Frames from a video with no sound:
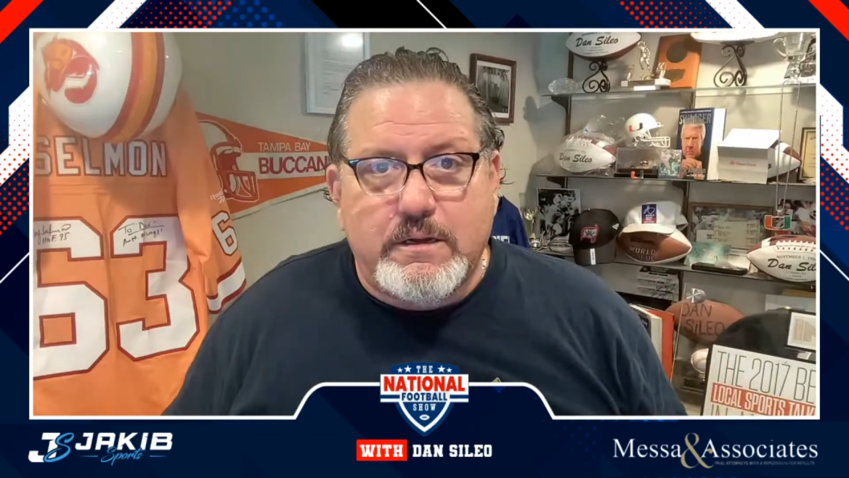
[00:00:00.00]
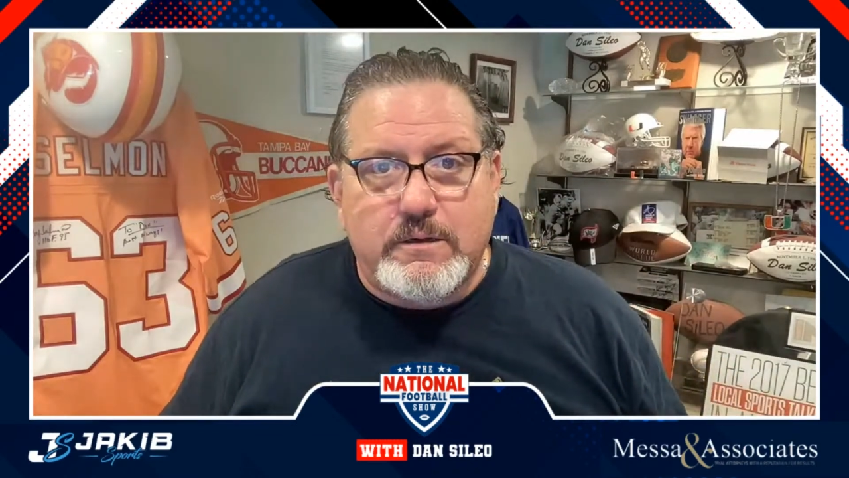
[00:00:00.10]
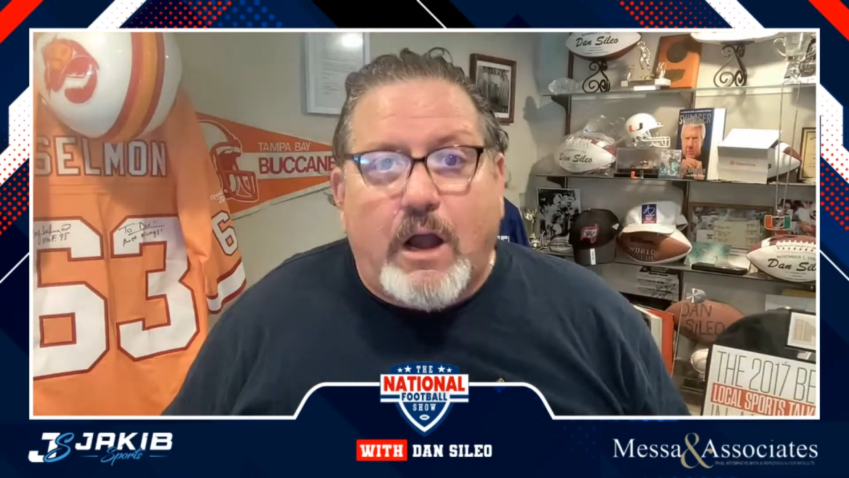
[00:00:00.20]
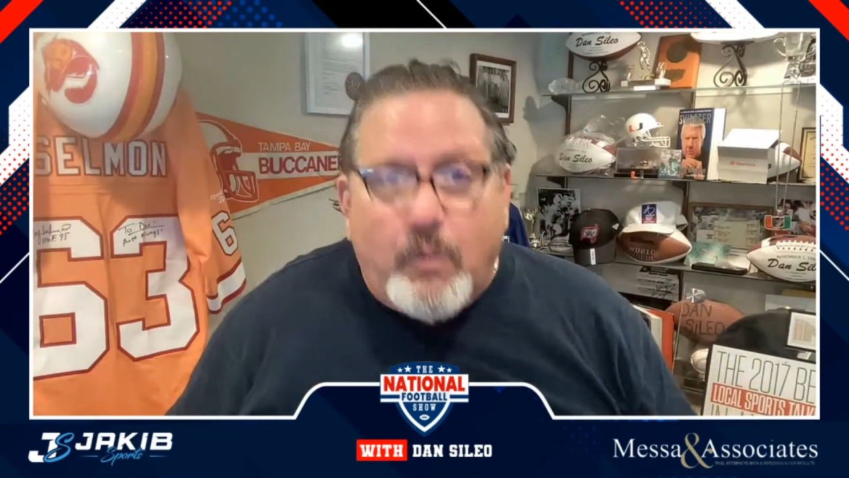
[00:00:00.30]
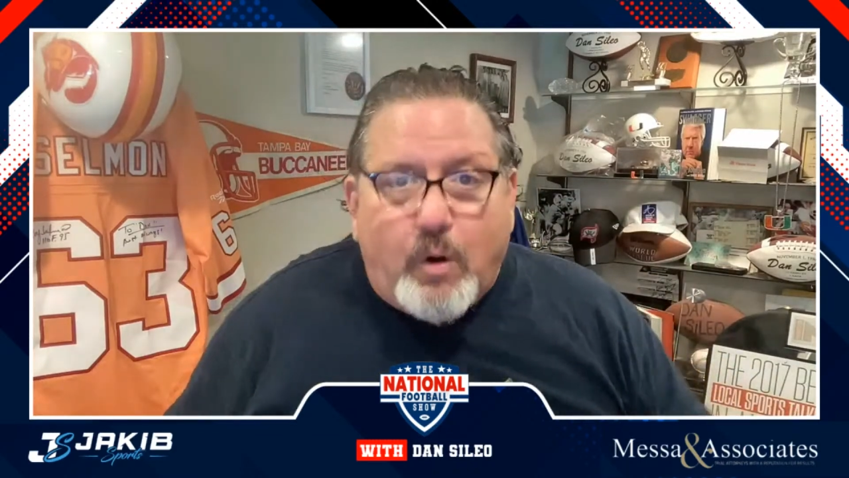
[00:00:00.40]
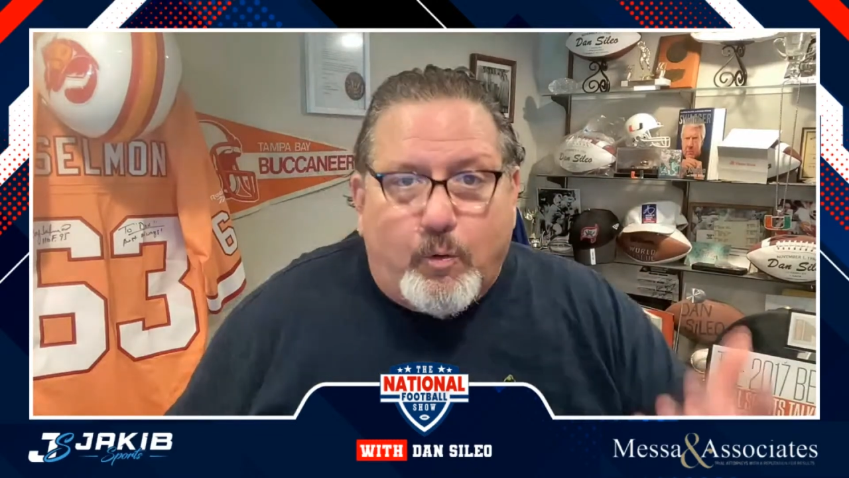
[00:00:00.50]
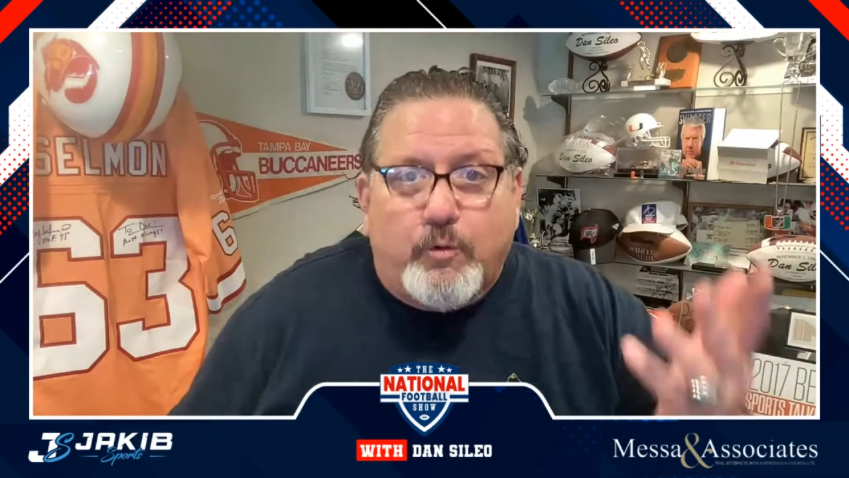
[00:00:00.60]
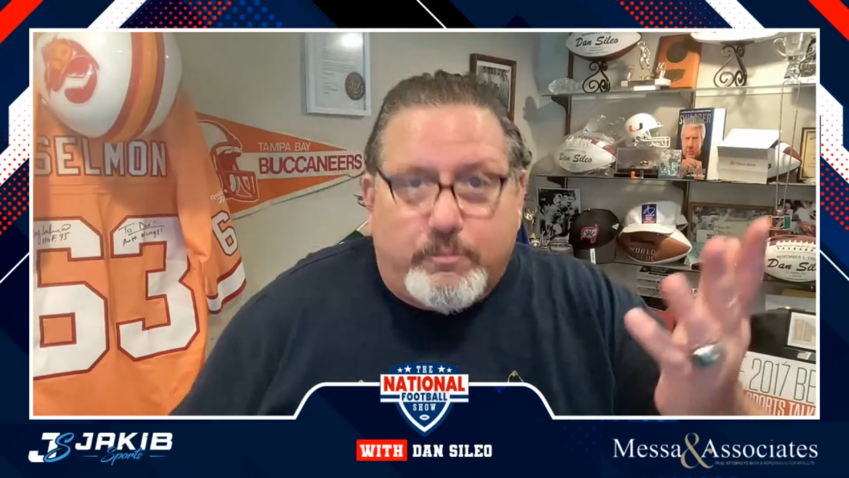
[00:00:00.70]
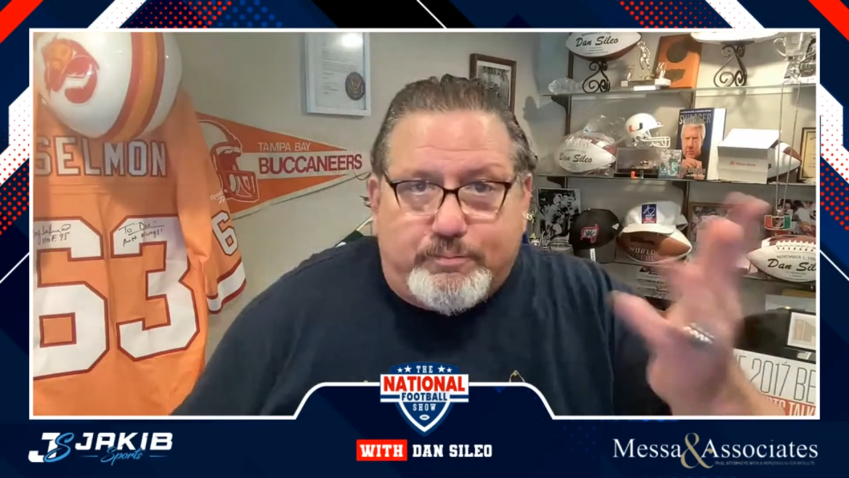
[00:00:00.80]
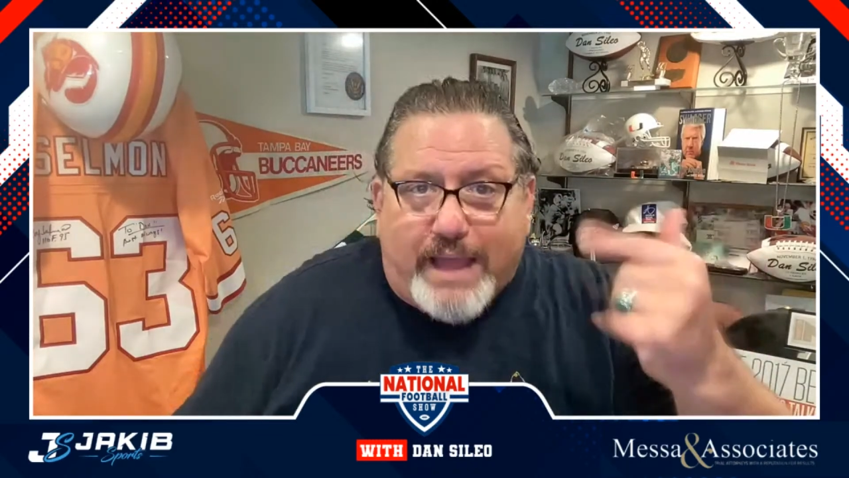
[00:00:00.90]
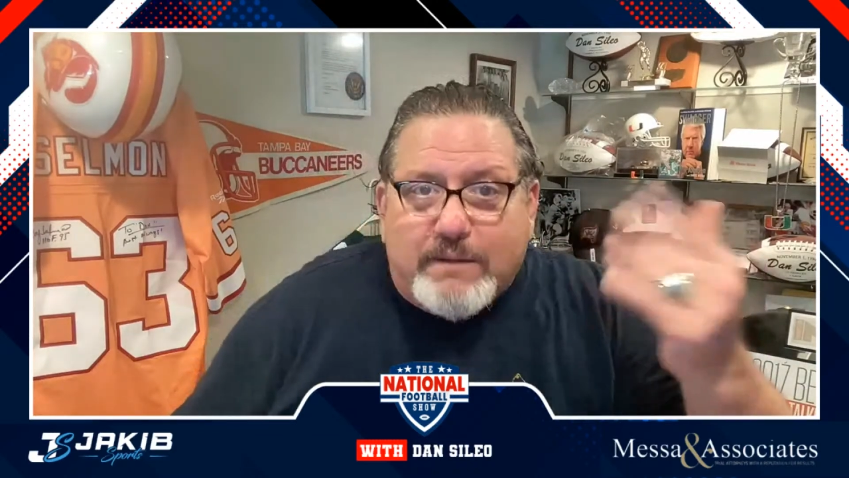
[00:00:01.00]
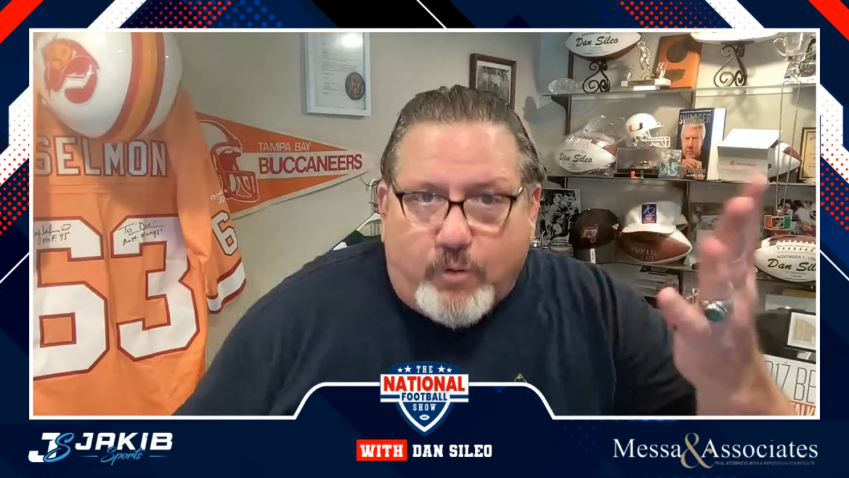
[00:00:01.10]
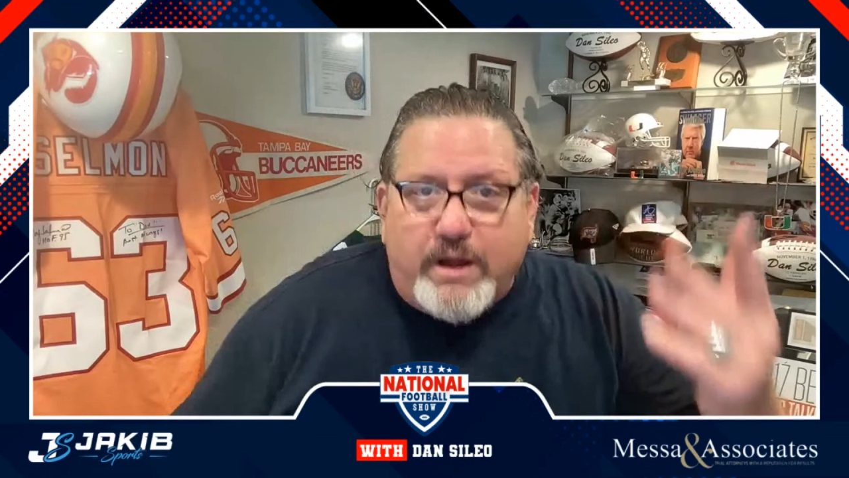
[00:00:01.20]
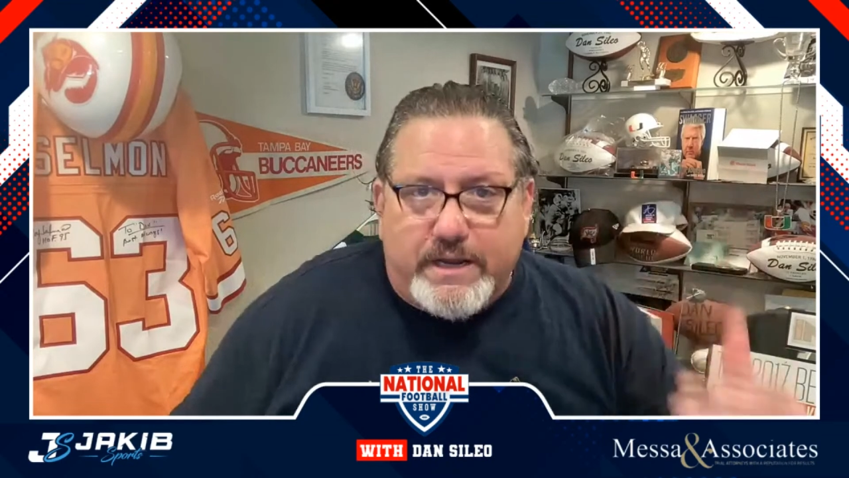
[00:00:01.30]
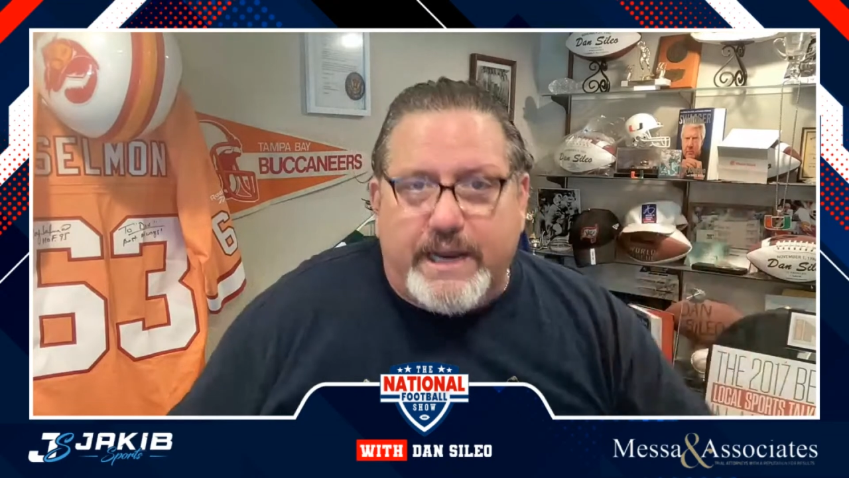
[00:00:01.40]
Oh, well, he played
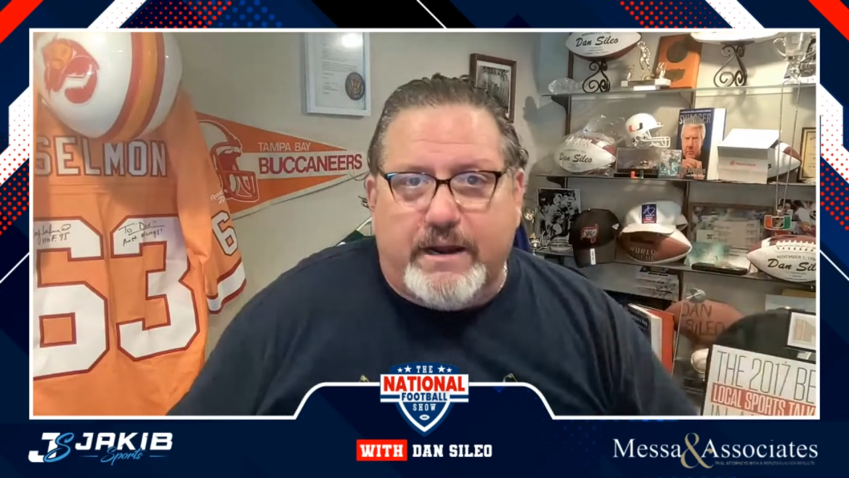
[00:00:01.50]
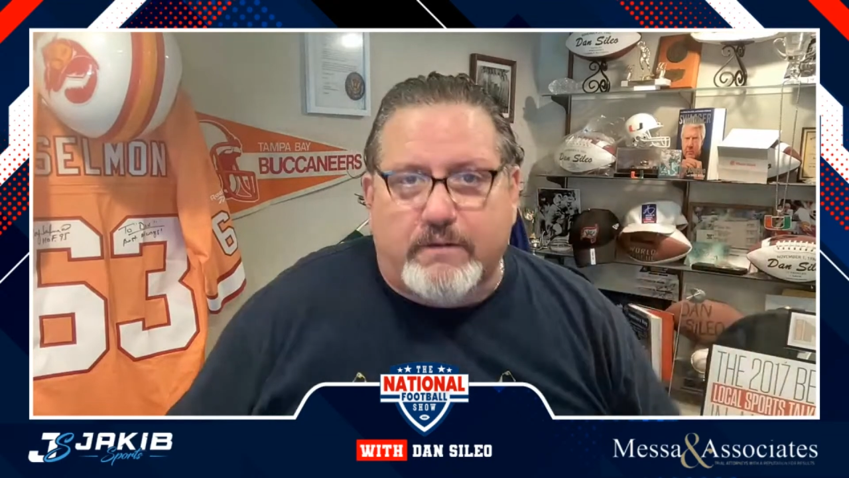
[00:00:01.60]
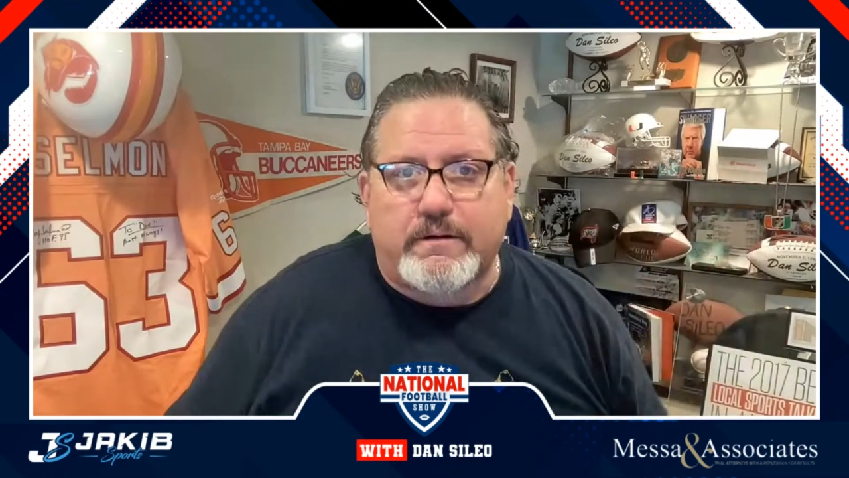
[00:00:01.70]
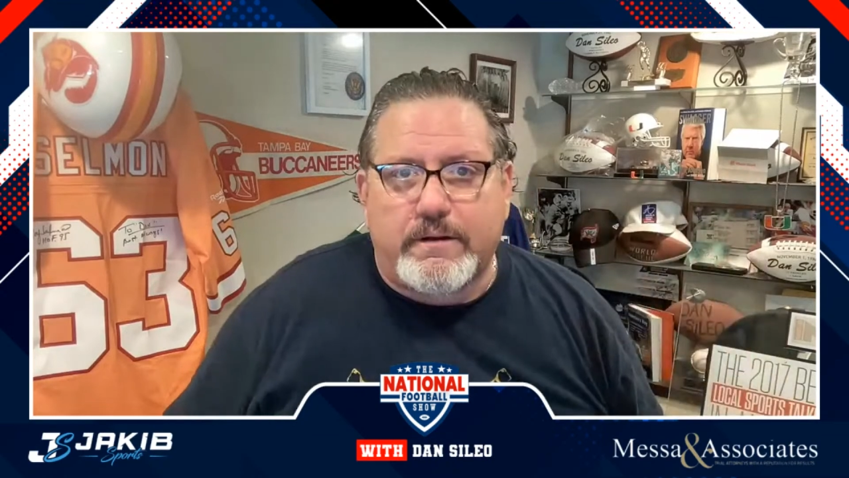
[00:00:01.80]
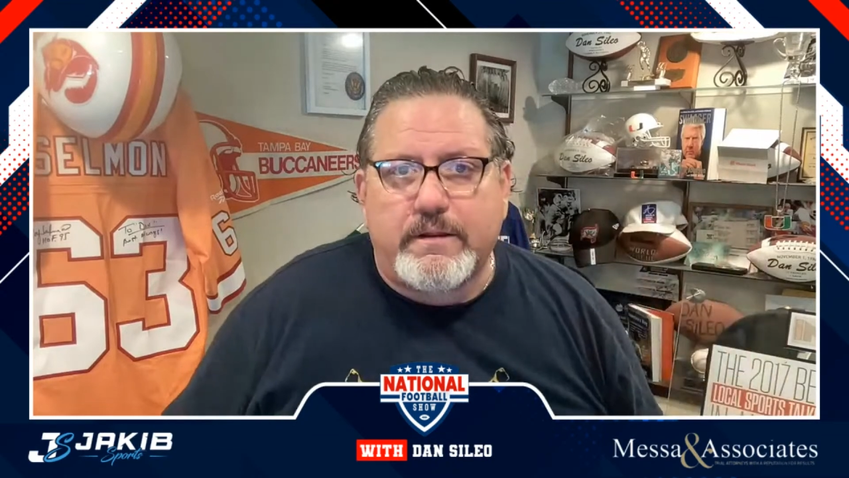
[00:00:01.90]
one year.